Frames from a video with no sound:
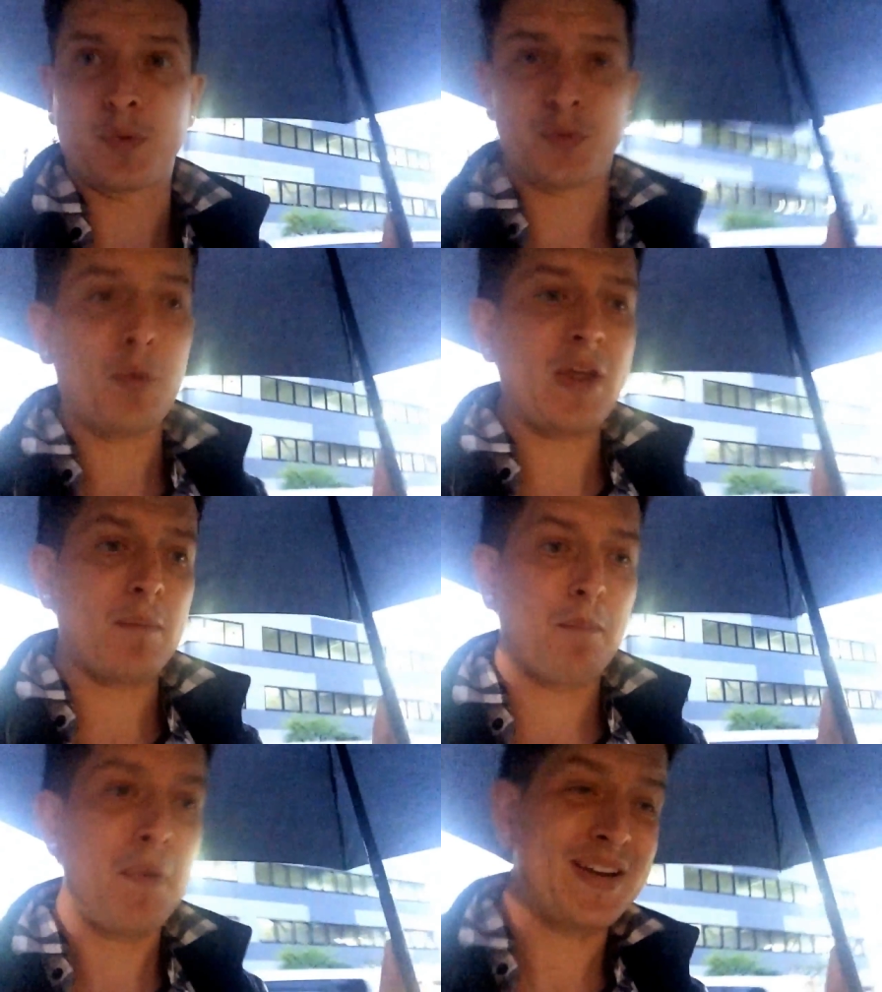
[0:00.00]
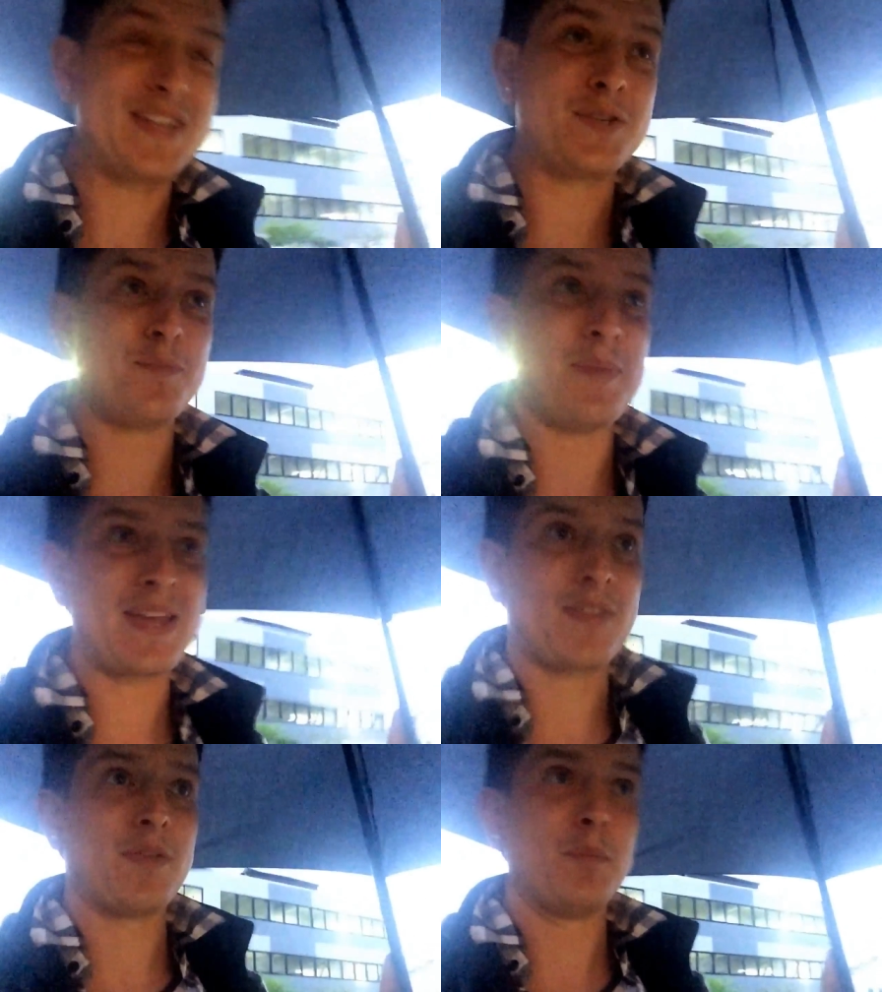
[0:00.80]
donate money to
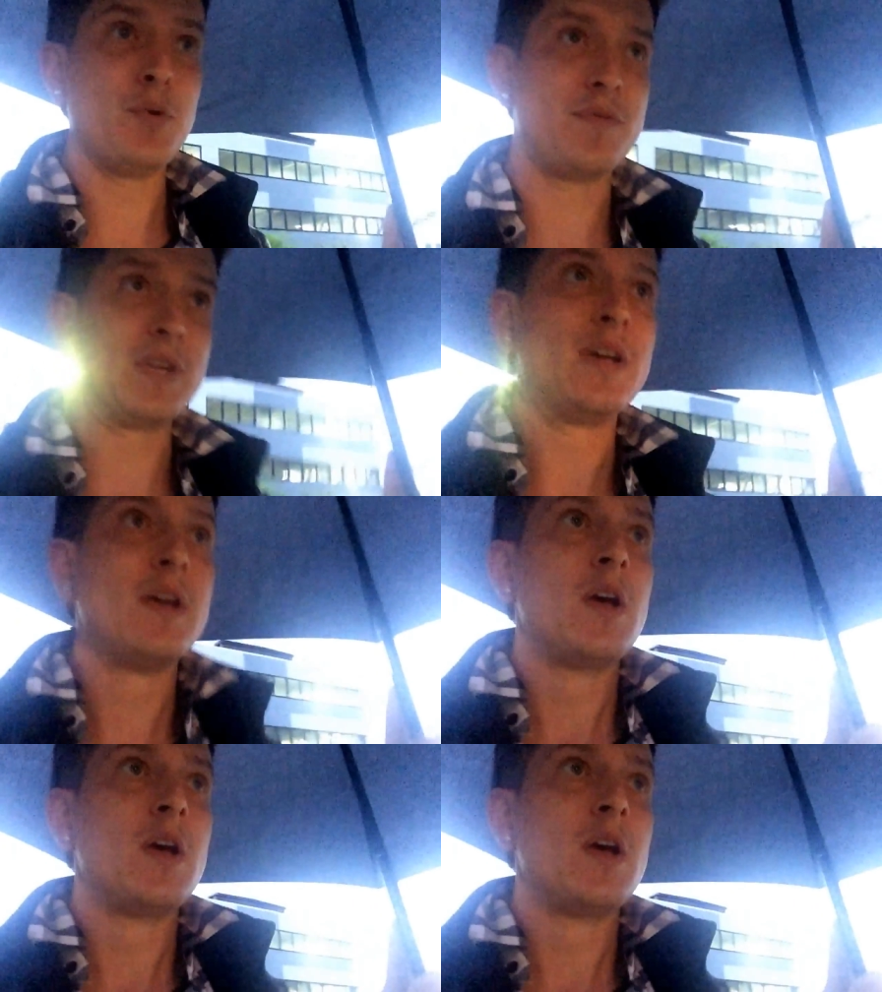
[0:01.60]
make the movie.